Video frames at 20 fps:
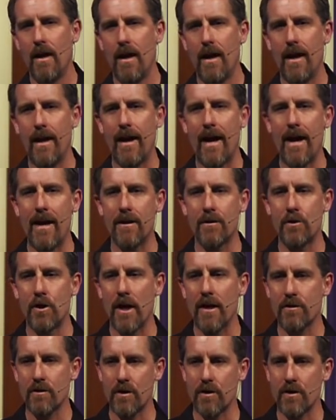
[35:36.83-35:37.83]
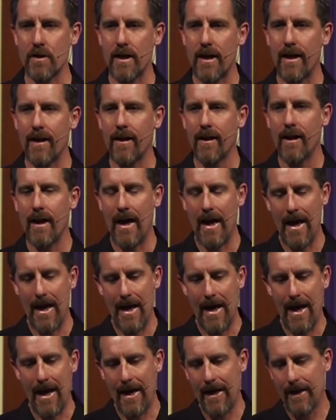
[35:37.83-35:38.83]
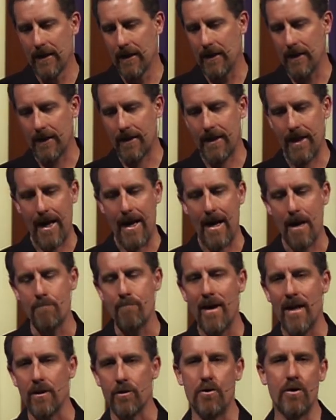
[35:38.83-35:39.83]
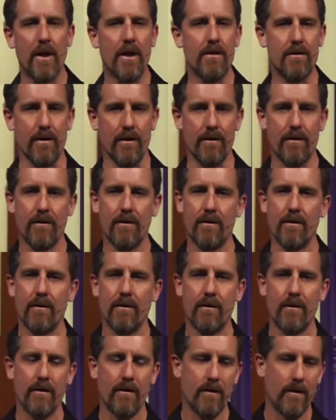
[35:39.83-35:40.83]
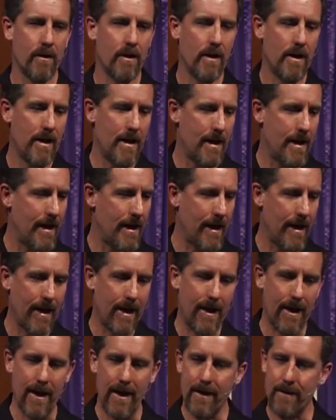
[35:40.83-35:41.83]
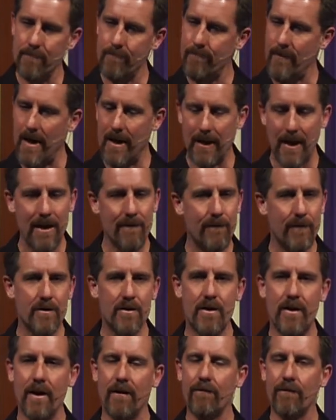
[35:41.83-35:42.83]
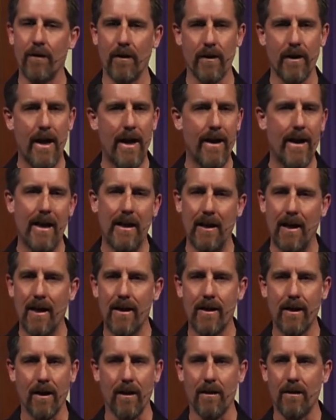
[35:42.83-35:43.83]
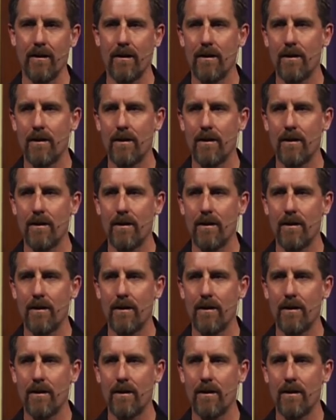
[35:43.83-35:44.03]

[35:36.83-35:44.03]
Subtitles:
And I had a chance to say, look, I met Jesus, and my life is different, and I like it.